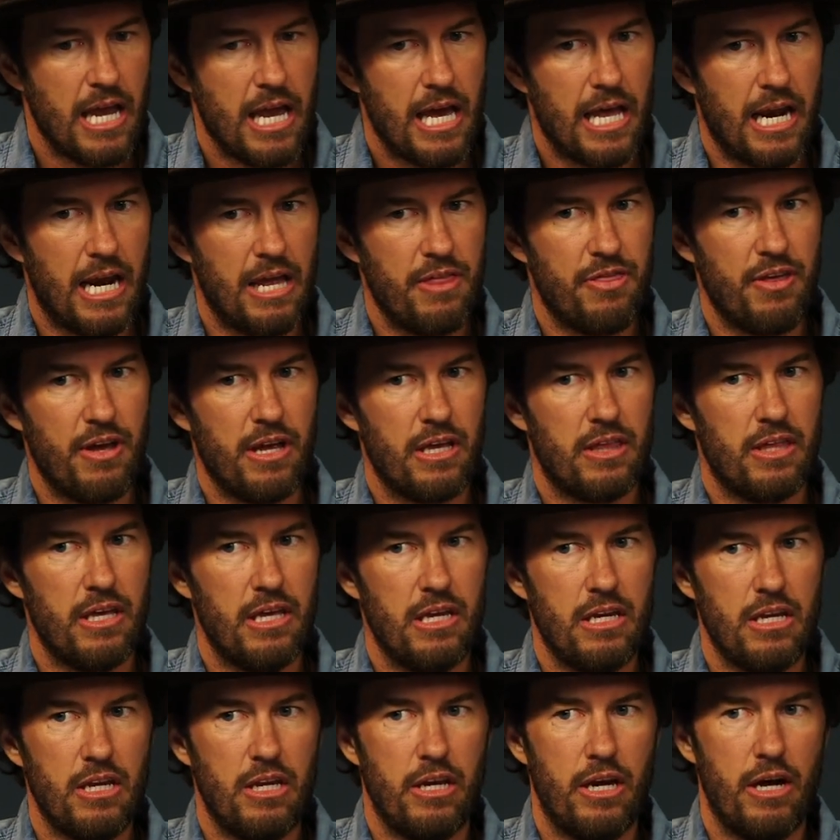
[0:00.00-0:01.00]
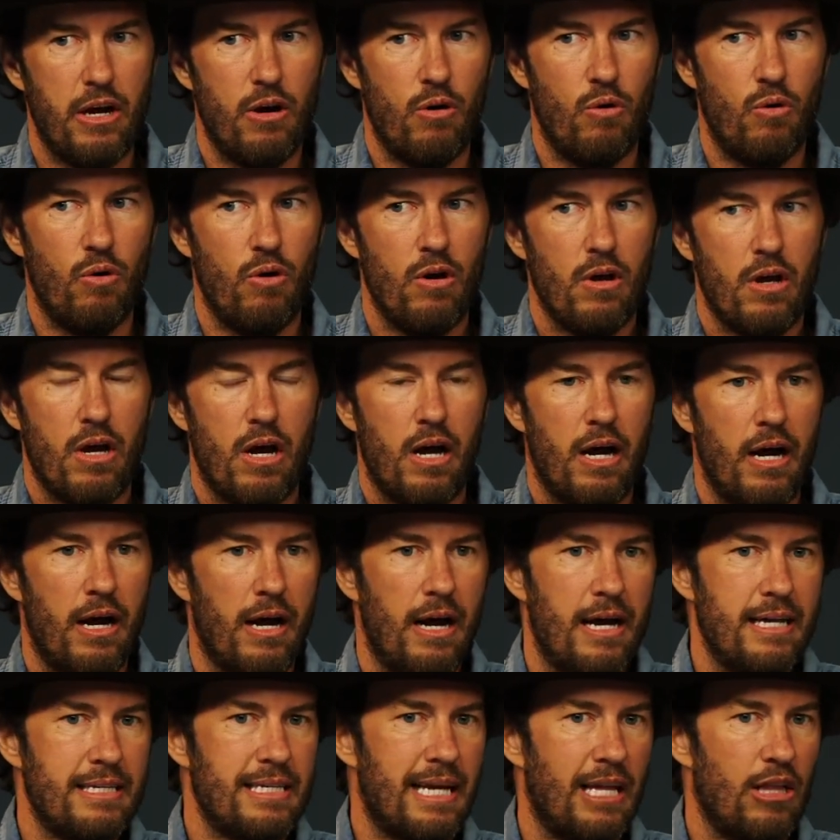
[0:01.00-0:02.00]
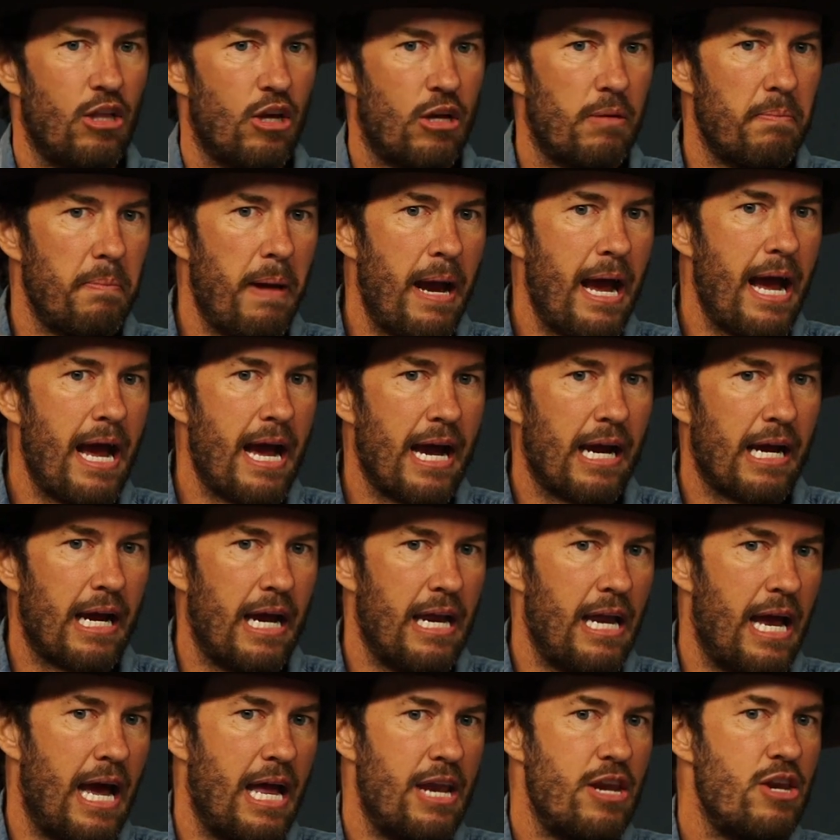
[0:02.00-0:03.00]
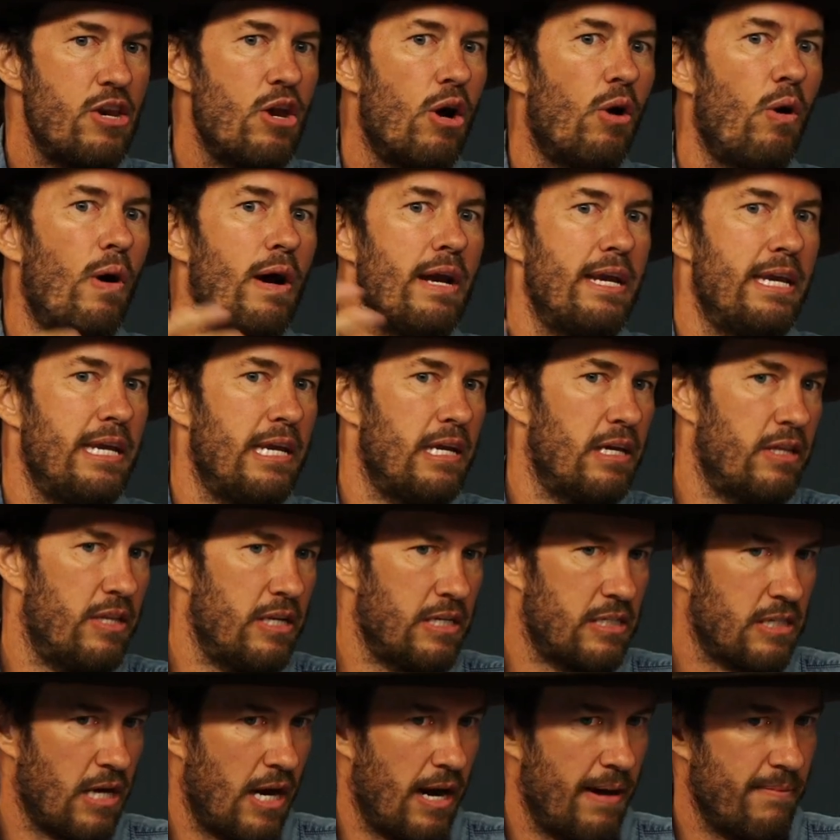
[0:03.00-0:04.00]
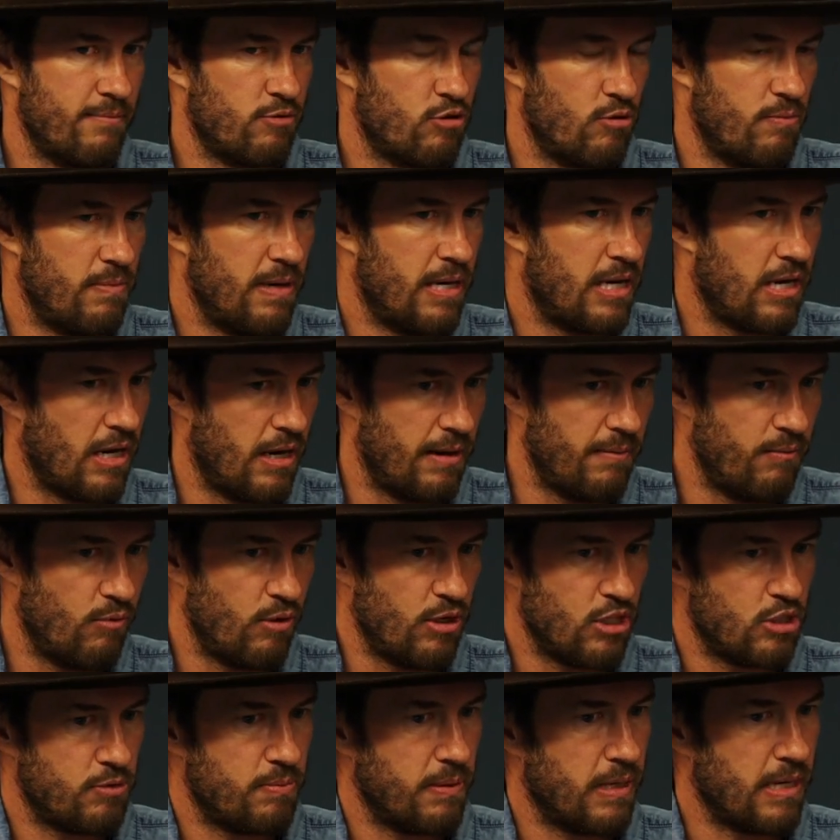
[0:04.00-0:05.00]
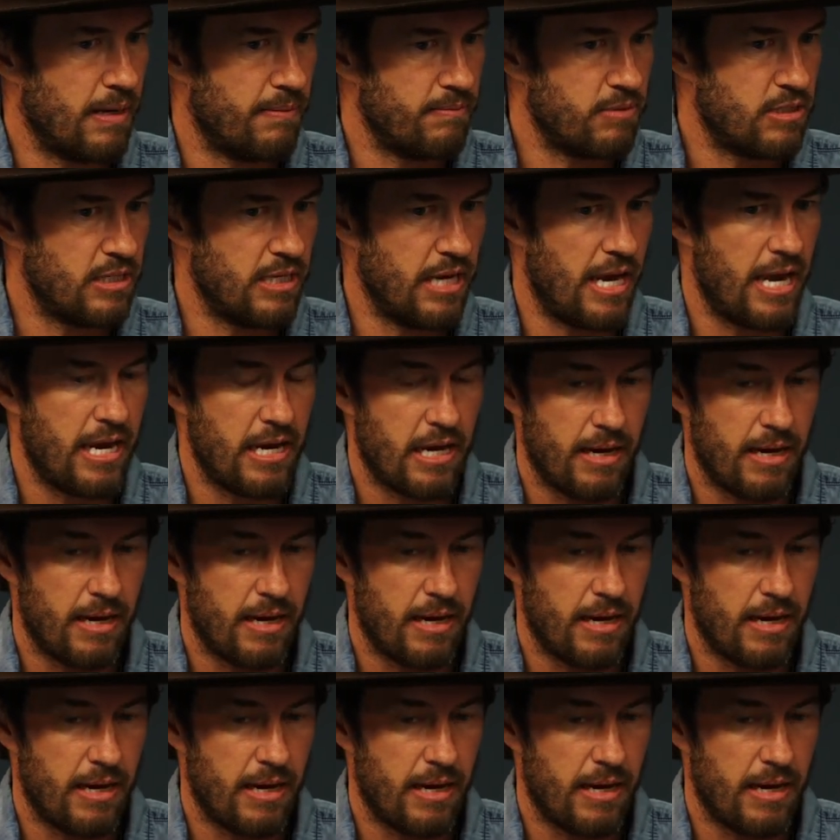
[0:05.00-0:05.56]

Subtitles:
And I think that, you know, as I look back, I had no idea that TOMS would become what it's become today.